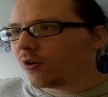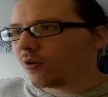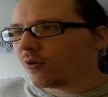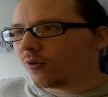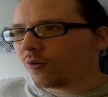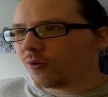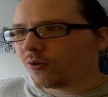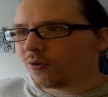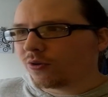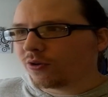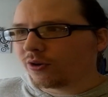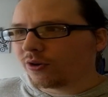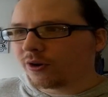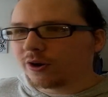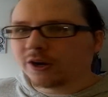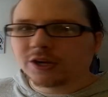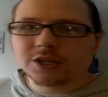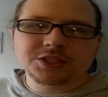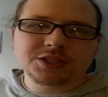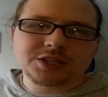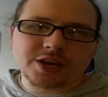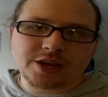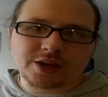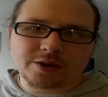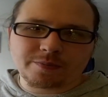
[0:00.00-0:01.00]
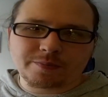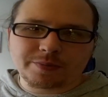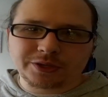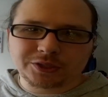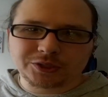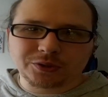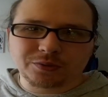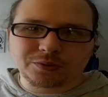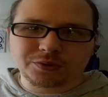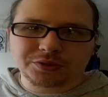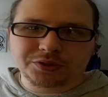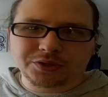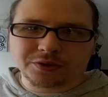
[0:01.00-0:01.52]
or take a
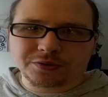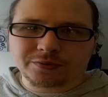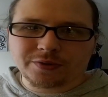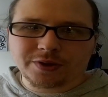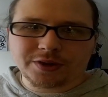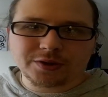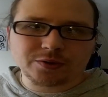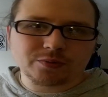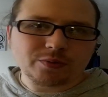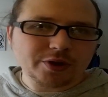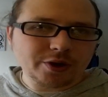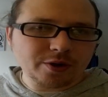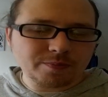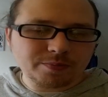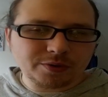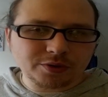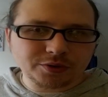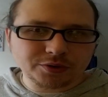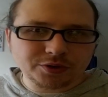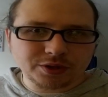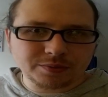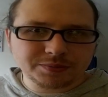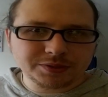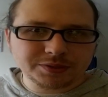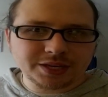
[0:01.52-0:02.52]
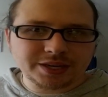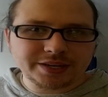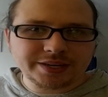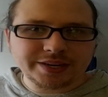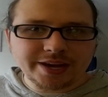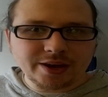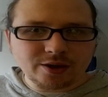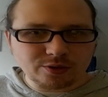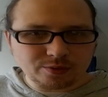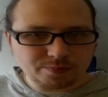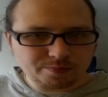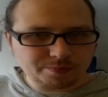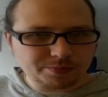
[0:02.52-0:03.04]
picture with your friend while you're both upside
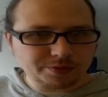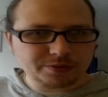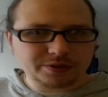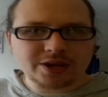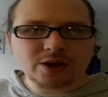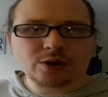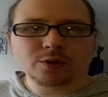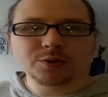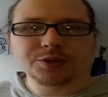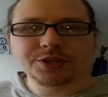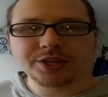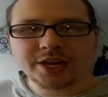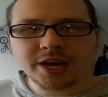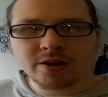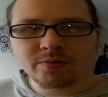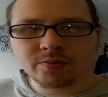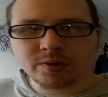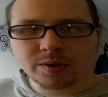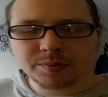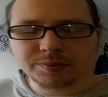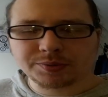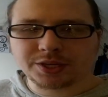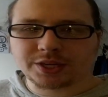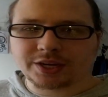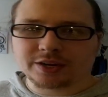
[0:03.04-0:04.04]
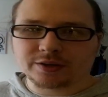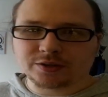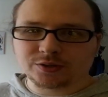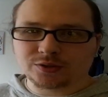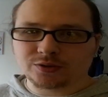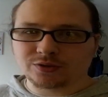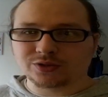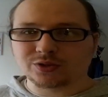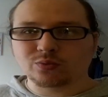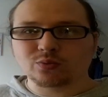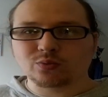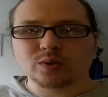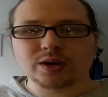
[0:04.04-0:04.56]
down, but hold the camera upside down so
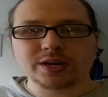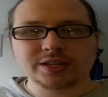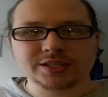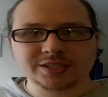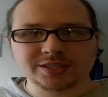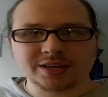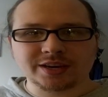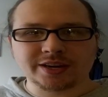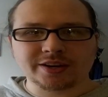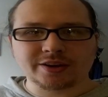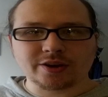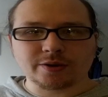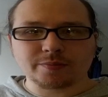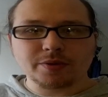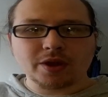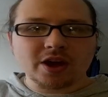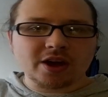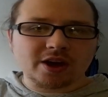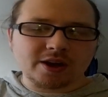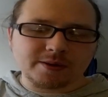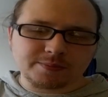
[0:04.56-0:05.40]
it's a right side up,